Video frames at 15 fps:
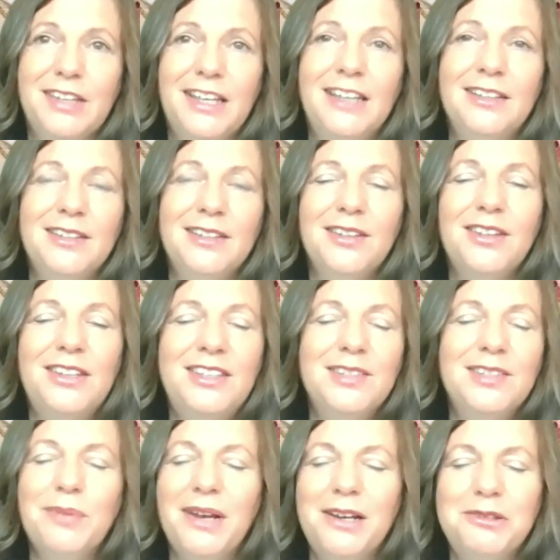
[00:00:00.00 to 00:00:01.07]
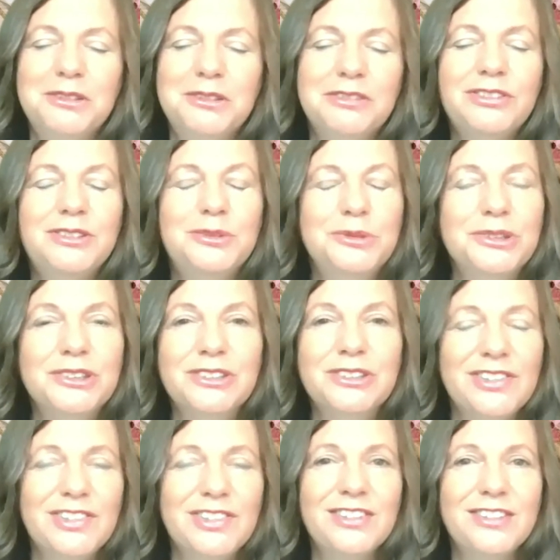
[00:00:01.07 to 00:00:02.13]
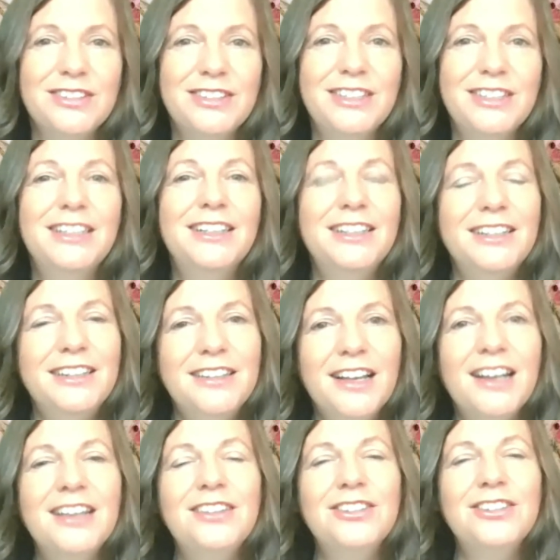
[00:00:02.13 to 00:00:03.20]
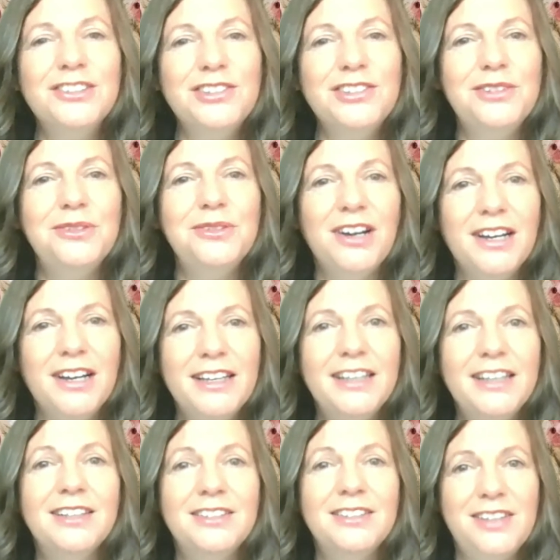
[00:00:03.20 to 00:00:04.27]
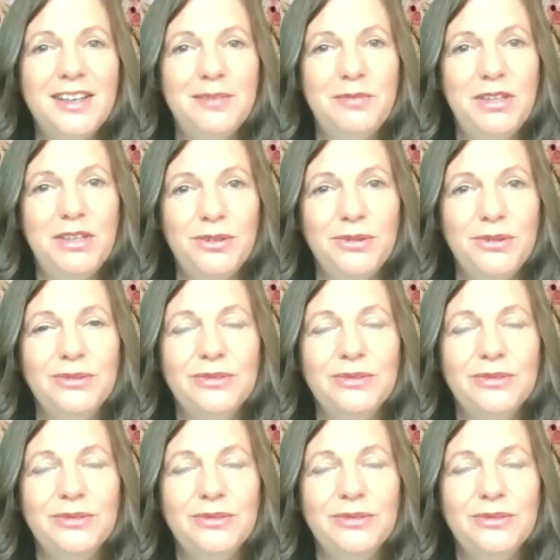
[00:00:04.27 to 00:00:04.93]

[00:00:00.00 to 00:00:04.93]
And these powerful words, "Neither do I condemn you."